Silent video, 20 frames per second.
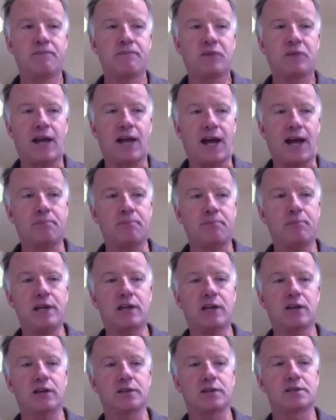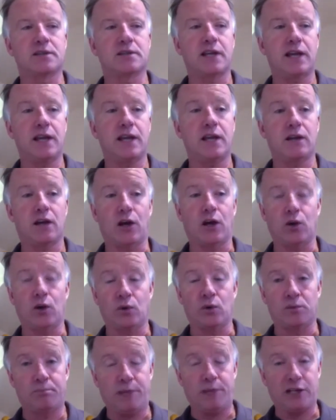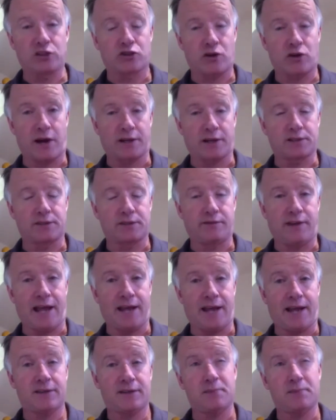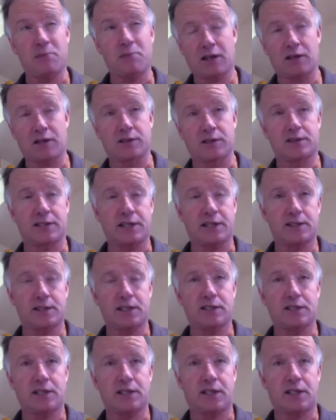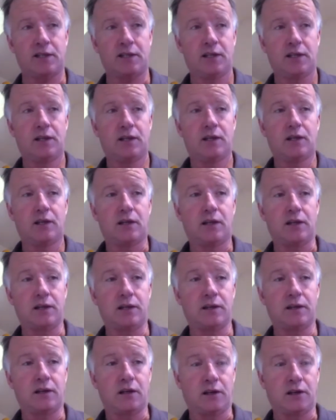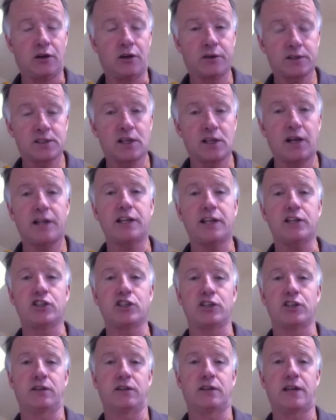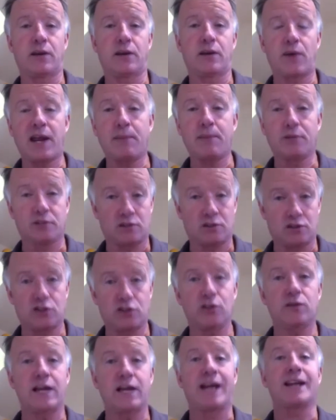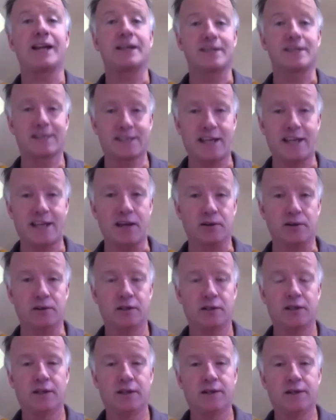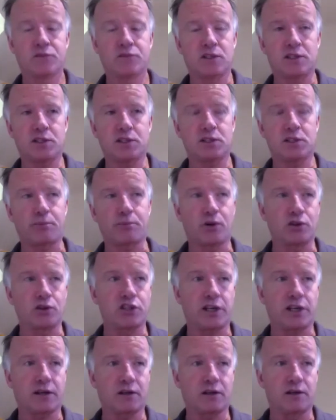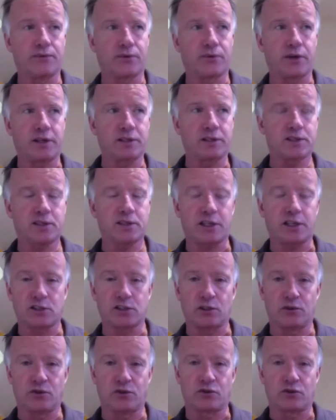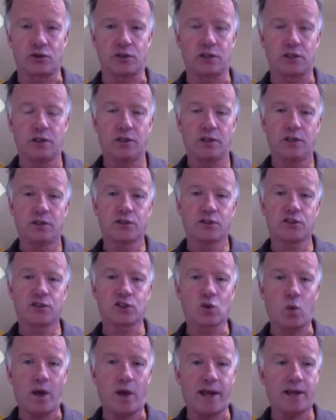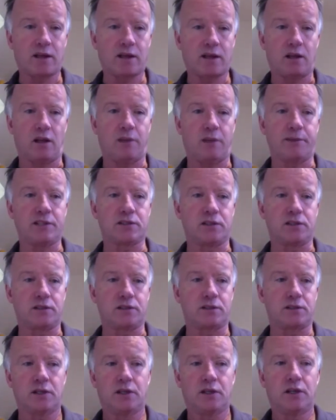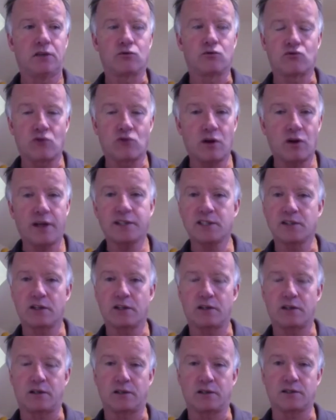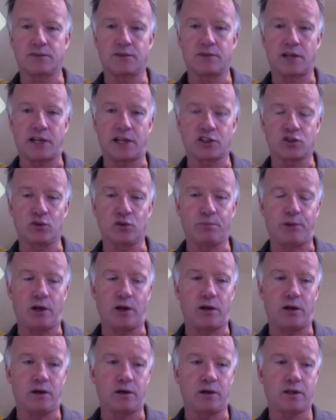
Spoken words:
And because they own big tracts of land and because they sit in alongside each other, they're able to do that at scale. So this is a project covering 600 square kilometres right in the heart of the national park,